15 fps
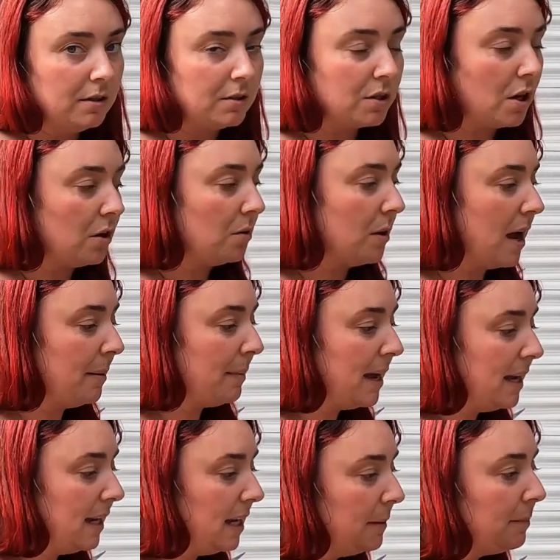So I
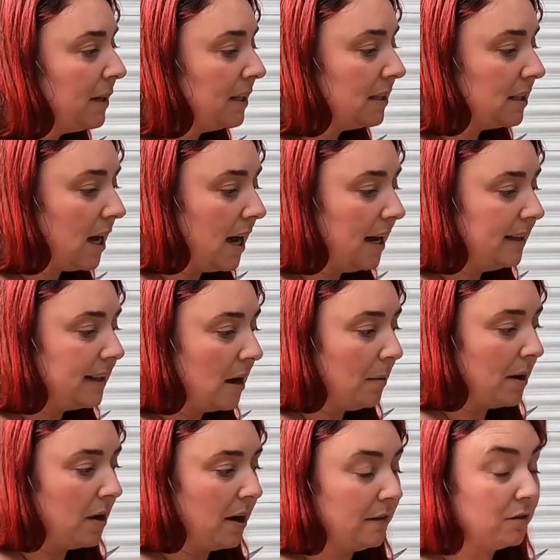might keep it inside. That
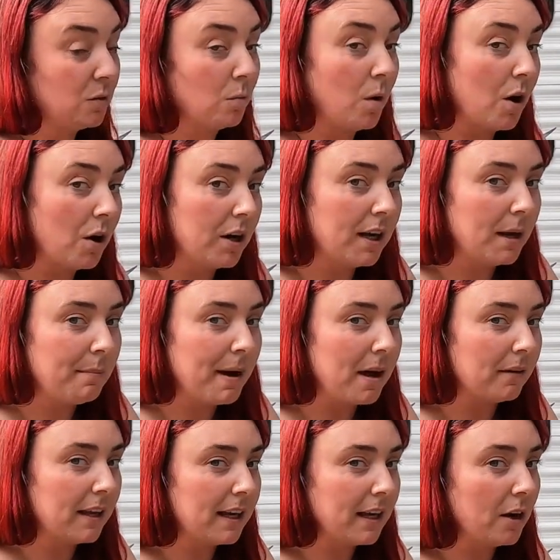way I don't have to worry
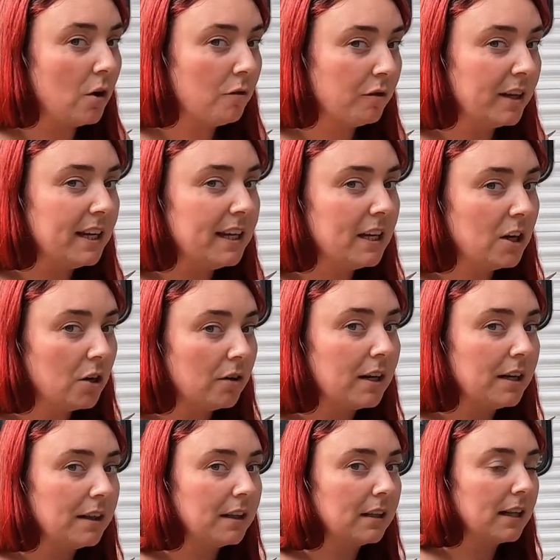about like it overheating or
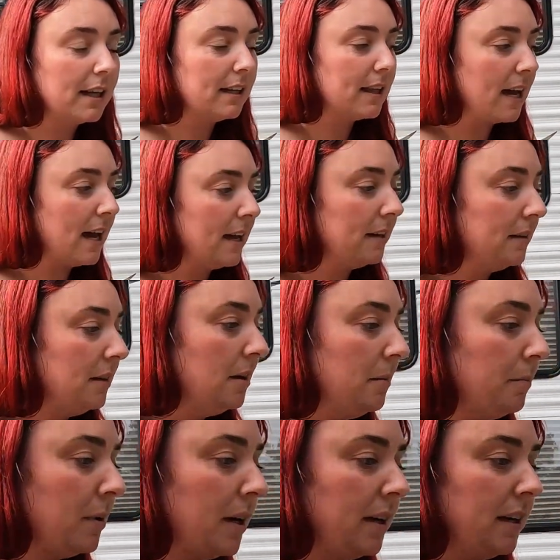anything like that.
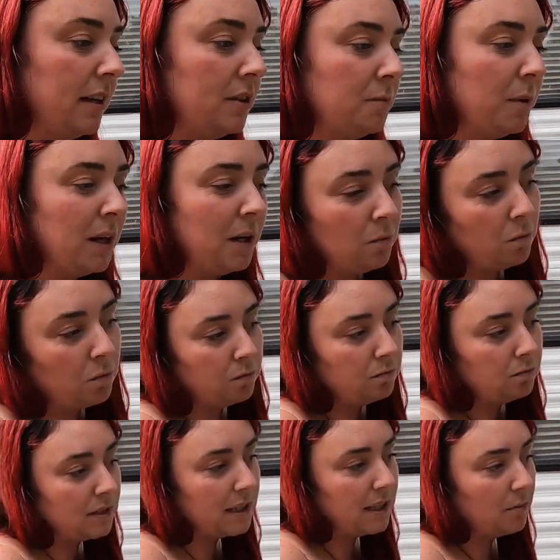But it's pretty
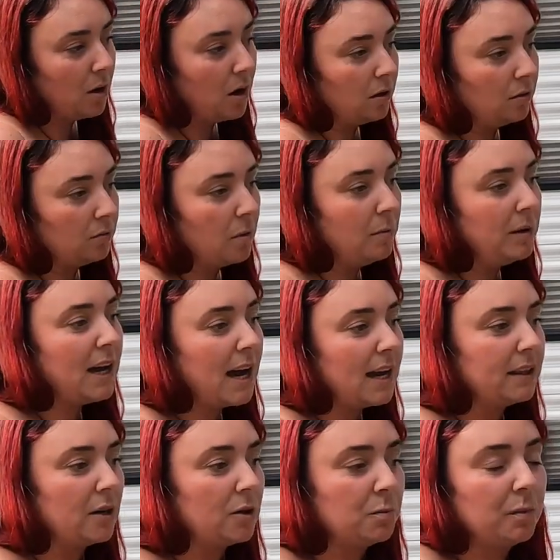well, when we
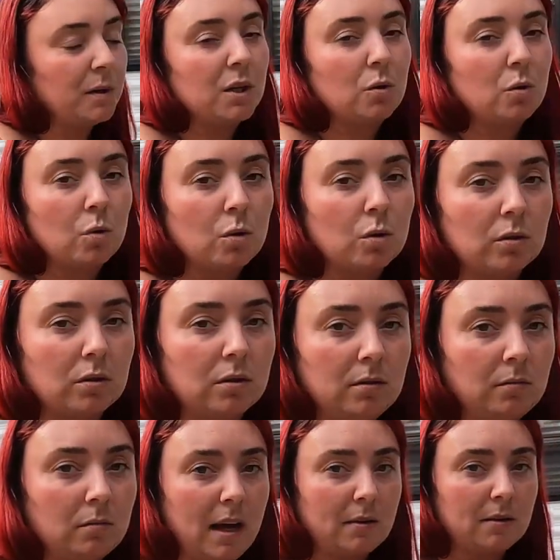got there, it's pretty cool
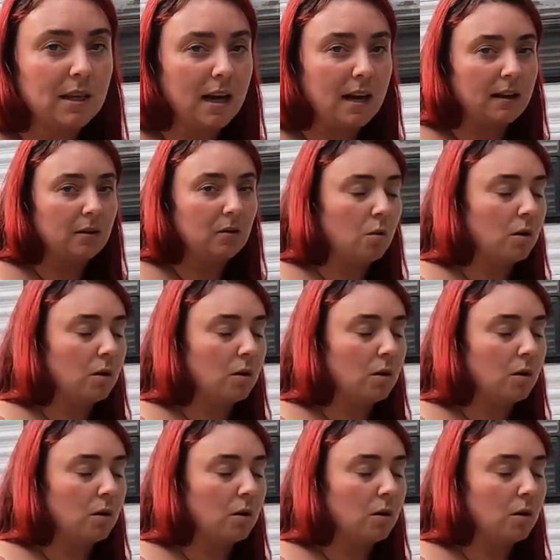outside in